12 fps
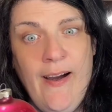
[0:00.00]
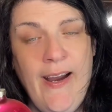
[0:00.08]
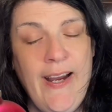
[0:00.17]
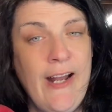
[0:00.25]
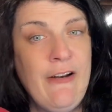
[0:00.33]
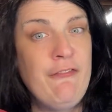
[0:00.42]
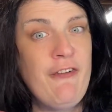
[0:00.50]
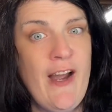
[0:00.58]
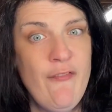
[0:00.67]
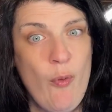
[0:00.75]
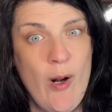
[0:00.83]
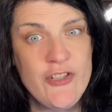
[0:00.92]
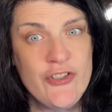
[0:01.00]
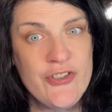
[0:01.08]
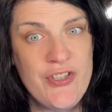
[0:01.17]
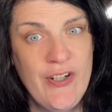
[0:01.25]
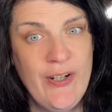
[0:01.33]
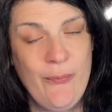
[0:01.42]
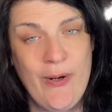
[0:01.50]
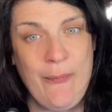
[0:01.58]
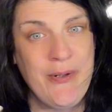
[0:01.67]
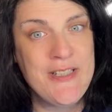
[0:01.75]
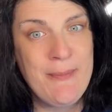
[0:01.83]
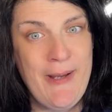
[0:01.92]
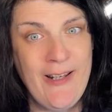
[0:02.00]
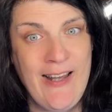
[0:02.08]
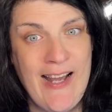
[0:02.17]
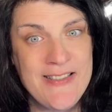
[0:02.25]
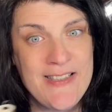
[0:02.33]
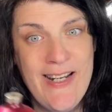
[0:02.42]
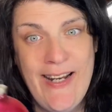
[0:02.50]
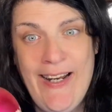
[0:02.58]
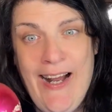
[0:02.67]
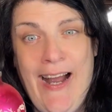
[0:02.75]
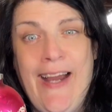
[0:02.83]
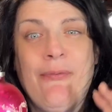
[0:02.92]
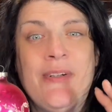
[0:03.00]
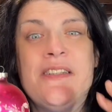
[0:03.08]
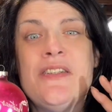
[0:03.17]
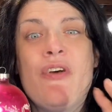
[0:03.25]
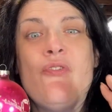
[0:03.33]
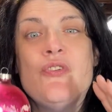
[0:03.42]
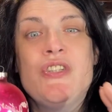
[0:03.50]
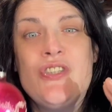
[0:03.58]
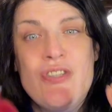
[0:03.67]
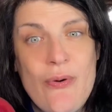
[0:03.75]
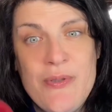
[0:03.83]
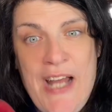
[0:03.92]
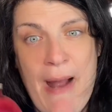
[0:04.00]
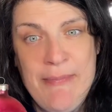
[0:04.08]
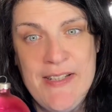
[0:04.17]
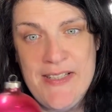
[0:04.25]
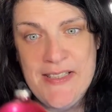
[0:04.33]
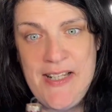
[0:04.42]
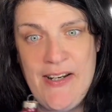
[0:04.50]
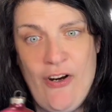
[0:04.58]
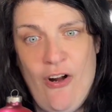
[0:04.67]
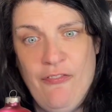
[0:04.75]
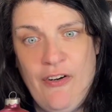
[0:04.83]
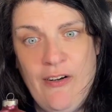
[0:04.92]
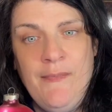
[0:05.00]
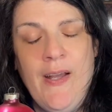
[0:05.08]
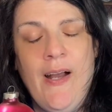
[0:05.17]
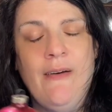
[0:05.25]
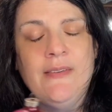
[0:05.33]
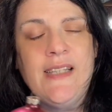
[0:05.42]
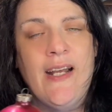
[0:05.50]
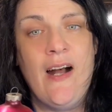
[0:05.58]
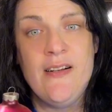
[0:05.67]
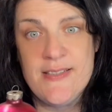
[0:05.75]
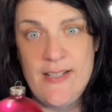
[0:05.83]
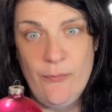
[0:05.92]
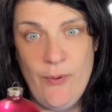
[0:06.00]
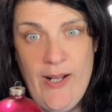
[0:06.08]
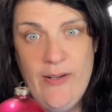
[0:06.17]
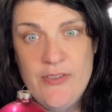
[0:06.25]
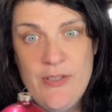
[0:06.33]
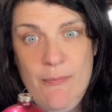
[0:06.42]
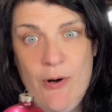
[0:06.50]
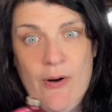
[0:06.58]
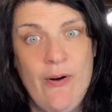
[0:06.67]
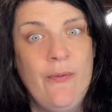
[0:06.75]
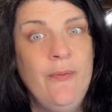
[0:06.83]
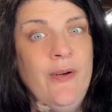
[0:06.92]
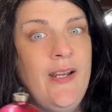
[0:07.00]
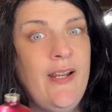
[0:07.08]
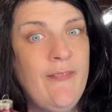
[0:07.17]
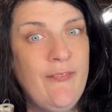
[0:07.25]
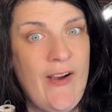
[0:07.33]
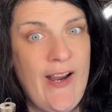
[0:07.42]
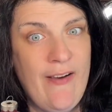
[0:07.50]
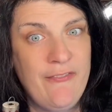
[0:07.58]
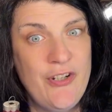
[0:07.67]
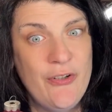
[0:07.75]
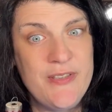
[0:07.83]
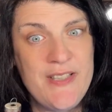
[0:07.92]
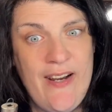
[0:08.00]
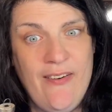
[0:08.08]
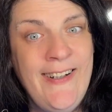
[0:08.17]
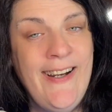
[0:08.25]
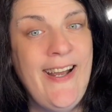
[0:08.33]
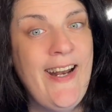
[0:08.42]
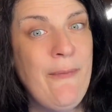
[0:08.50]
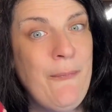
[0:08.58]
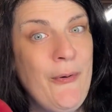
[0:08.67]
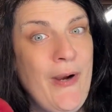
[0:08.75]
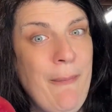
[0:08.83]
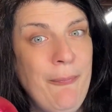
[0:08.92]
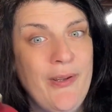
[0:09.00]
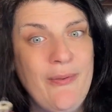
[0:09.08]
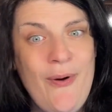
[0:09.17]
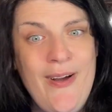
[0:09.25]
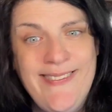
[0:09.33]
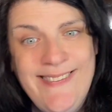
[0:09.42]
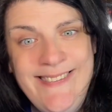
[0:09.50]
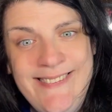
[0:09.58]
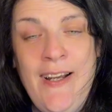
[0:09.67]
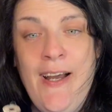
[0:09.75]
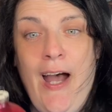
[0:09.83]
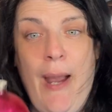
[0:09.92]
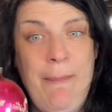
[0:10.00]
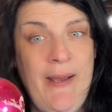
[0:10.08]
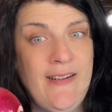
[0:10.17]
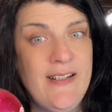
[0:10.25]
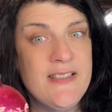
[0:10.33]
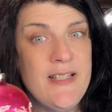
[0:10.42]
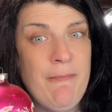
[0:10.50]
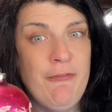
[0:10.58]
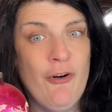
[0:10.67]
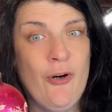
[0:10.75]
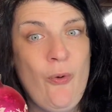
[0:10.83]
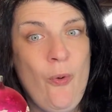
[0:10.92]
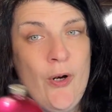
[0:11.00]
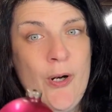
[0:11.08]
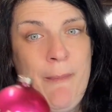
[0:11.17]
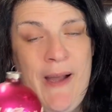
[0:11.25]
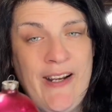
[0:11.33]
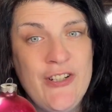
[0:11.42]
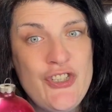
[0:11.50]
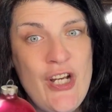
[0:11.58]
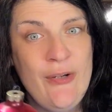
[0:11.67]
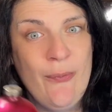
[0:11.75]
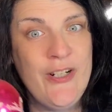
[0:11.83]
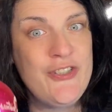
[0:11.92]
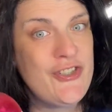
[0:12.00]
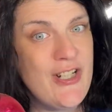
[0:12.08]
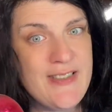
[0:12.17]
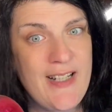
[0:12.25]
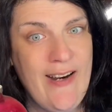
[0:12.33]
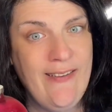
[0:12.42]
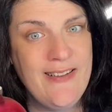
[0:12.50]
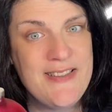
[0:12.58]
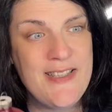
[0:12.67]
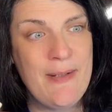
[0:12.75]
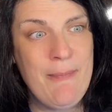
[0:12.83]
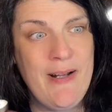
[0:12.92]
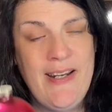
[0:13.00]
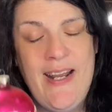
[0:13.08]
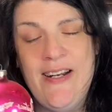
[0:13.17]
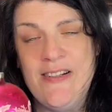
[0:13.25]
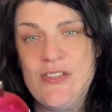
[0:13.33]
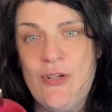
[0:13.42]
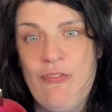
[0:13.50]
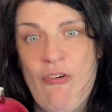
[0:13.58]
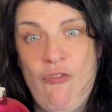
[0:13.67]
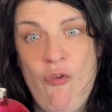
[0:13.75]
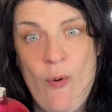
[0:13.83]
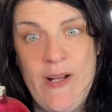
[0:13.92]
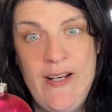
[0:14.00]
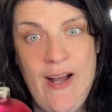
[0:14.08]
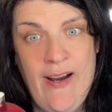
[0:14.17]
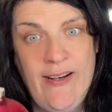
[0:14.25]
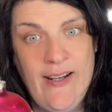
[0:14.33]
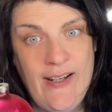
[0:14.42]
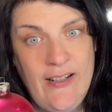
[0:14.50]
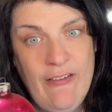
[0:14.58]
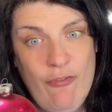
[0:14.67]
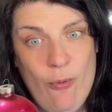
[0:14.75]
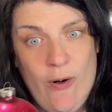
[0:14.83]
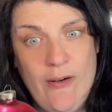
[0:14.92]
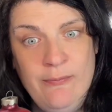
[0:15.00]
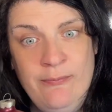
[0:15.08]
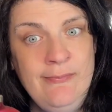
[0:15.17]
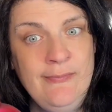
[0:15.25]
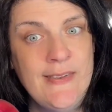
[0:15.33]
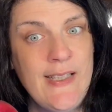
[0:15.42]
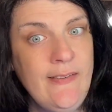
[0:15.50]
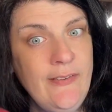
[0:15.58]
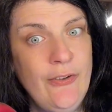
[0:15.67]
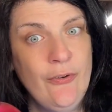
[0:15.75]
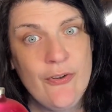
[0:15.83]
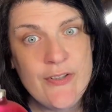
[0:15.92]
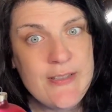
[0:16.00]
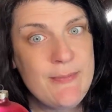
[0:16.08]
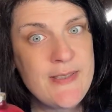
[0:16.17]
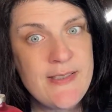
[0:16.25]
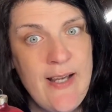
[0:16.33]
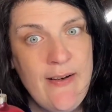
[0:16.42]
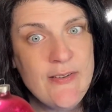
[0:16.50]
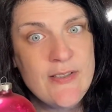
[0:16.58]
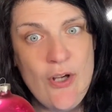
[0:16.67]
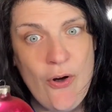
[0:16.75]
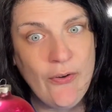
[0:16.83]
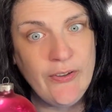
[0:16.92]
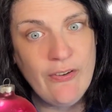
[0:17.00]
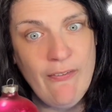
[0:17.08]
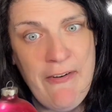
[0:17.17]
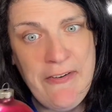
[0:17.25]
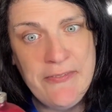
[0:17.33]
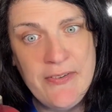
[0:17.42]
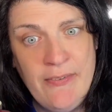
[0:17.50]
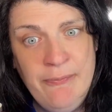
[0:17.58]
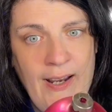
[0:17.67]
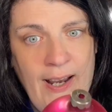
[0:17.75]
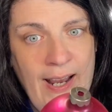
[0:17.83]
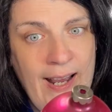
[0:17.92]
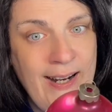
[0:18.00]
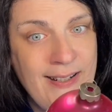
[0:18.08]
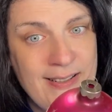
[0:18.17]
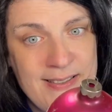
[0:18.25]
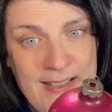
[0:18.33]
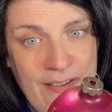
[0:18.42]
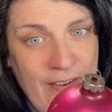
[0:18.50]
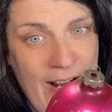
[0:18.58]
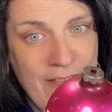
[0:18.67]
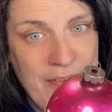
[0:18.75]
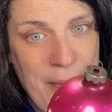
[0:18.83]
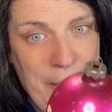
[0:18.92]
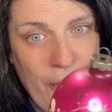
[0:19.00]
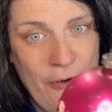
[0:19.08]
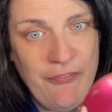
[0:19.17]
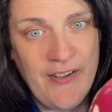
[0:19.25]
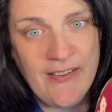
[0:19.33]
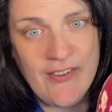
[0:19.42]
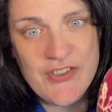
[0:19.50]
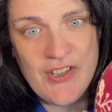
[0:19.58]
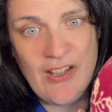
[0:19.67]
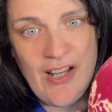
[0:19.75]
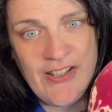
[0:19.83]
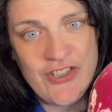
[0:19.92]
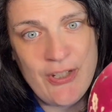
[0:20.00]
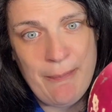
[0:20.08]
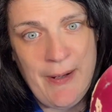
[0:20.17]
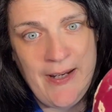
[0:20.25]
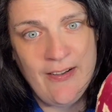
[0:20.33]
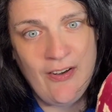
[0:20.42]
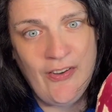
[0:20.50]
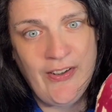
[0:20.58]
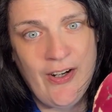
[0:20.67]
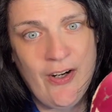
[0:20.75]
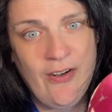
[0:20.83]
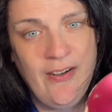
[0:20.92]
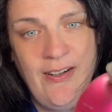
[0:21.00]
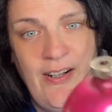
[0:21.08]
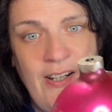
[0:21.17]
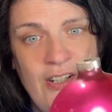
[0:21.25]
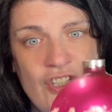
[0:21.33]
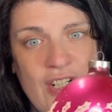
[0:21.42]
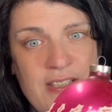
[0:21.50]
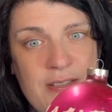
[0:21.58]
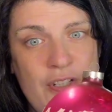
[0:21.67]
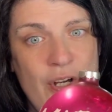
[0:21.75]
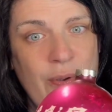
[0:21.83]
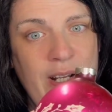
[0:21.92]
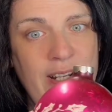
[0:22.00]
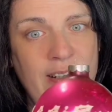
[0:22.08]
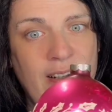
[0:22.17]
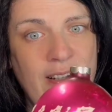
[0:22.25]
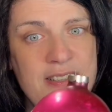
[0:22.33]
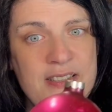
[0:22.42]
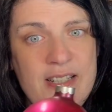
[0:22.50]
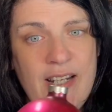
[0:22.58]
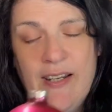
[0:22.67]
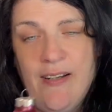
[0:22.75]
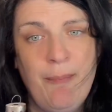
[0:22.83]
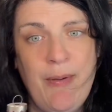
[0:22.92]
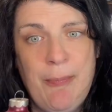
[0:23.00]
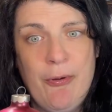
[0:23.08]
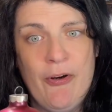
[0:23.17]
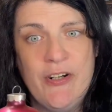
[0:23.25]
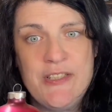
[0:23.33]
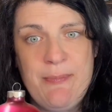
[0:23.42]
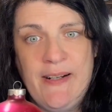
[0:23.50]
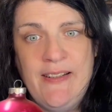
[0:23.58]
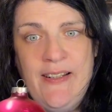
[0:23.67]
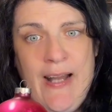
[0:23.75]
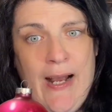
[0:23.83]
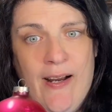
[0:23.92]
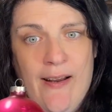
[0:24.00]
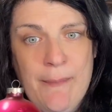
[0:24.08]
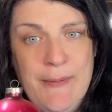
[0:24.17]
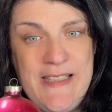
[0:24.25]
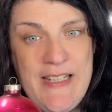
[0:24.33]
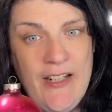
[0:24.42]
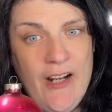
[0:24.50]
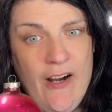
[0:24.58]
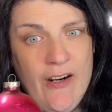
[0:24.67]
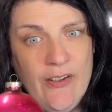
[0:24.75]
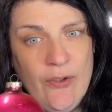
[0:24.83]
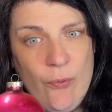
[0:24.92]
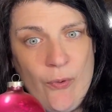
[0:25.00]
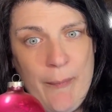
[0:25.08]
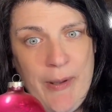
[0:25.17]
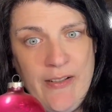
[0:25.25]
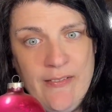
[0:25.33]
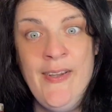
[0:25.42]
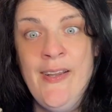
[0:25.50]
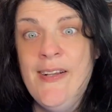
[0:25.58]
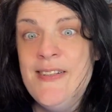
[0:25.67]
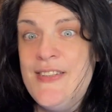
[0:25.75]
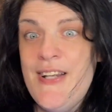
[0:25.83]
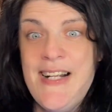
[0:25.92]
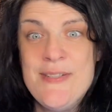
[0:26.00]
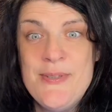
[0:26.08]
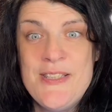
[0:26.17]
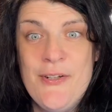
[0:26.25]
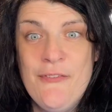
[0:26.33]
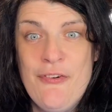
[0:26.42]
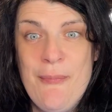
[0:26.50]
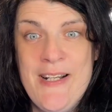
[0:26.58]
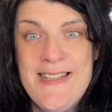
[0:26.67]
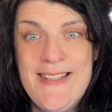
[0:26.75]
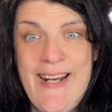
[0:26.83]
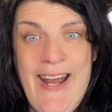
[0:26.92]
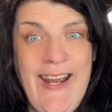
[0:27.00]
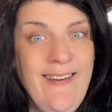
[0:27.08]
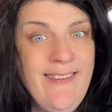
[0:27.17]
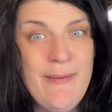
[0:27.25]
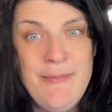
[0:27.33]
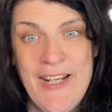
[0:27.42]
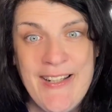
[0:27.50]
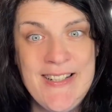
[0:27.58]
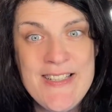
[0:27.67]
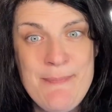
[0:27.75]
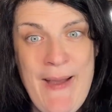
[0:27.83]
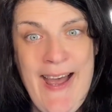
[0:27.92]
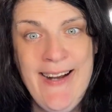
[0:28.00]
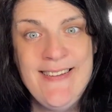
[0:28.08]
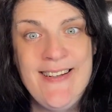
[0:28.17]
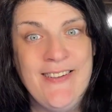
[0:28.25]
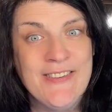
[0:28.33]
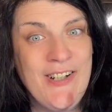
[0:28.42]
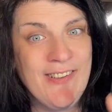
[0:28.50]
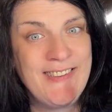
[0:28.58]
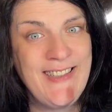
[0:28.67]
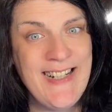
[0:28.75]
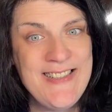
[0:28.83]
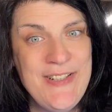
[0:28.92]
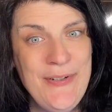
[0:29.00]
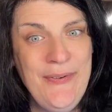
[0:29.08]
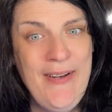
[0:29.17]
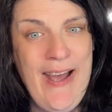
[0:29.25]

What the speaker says: I had 5 watchers on it when I went to bed last night. I was so tempted to send an offer. I was like, I'll send one out tomorrow if I have no sale. And I woke up with one. I picked this up for $1.25 back in January, just got it listed Monday, and it sold for $49.94. Telling you, Christmas sells all year round. And it doesn't even have to be perfect. There's a lot of chip paint on there. Just note it in the listing. People are expecting that kind of patina on an ornament. So that's what sold for me today. Let me get this packed, and I'll talk to you guys soon.